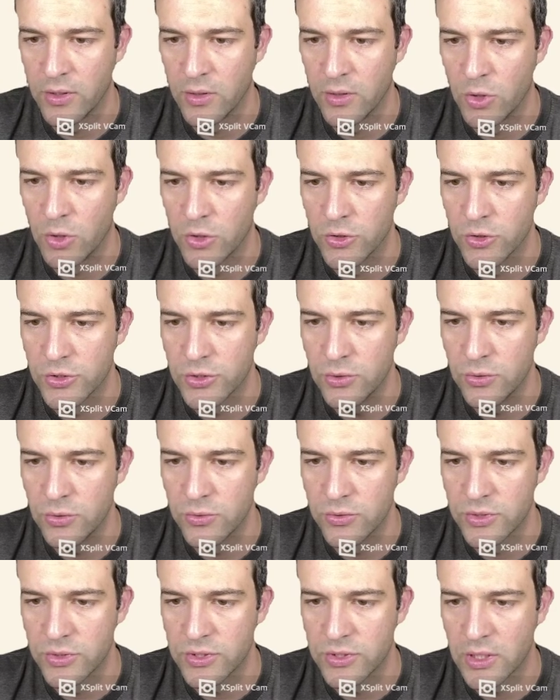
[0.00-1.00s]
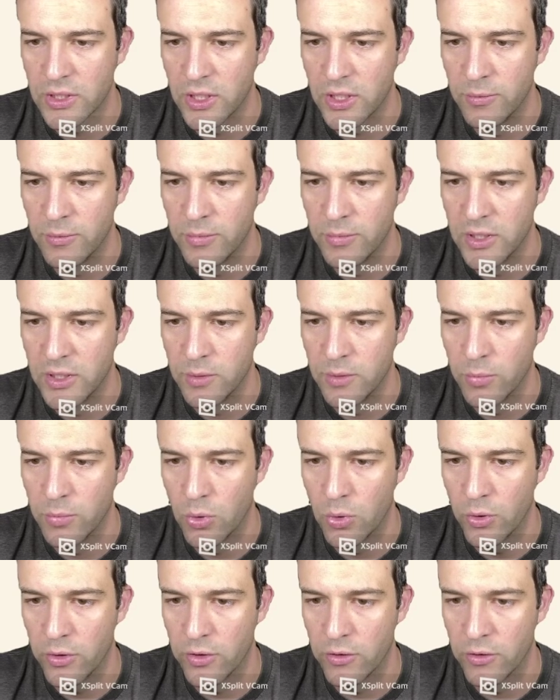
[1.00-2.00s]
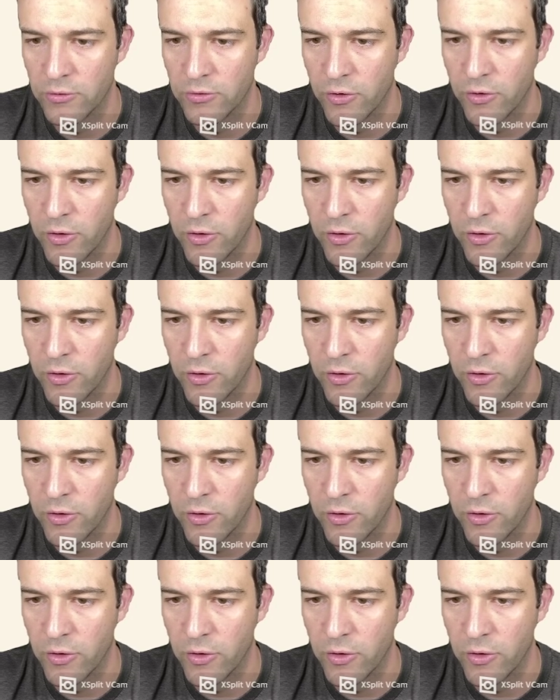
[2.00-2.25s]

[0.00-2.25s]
Monsoons can be important for